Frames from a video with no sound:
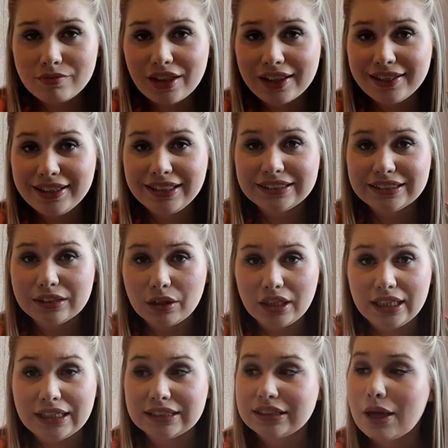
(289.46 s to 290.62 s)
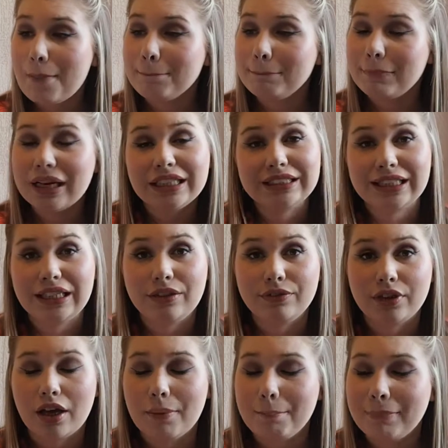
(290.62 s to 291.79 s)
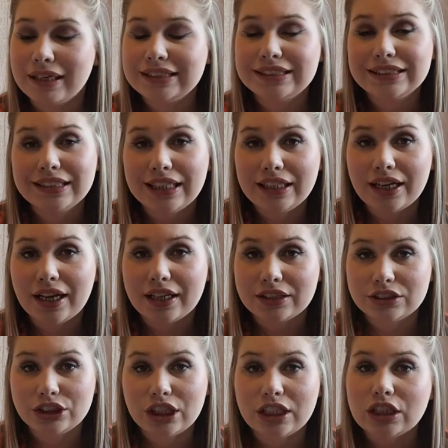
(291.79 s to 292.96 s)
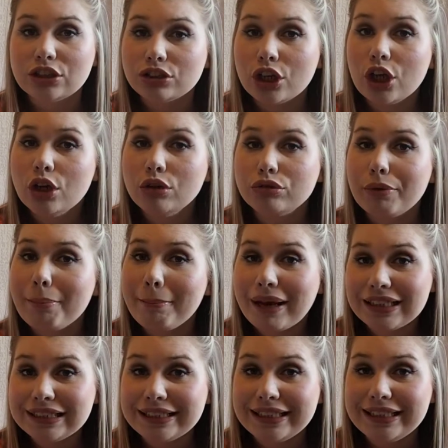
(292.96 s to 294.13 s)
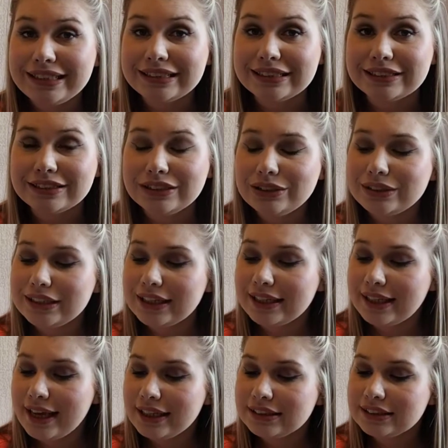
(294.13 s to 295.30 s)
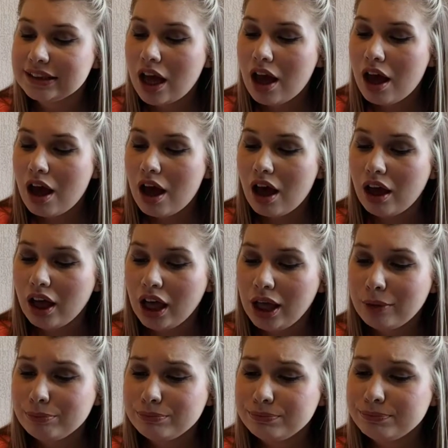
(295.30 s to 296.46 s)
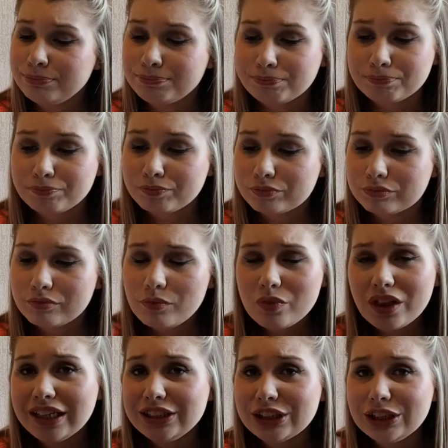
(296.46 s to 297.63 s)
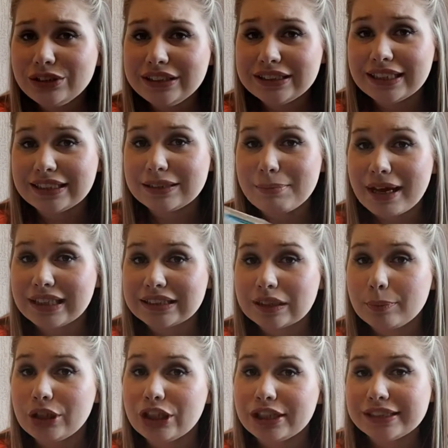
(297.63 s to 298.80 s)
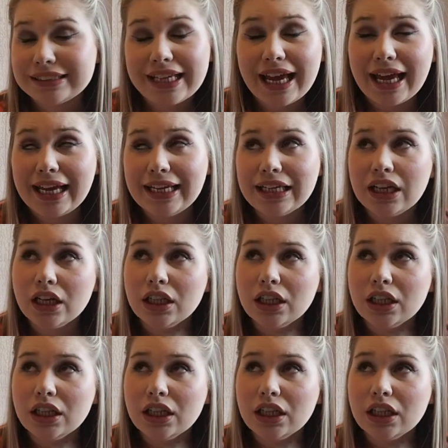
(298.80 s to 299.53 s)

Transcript: This is my saviour. My skin has changed dramatically since using this. I don't use it as a mask per se.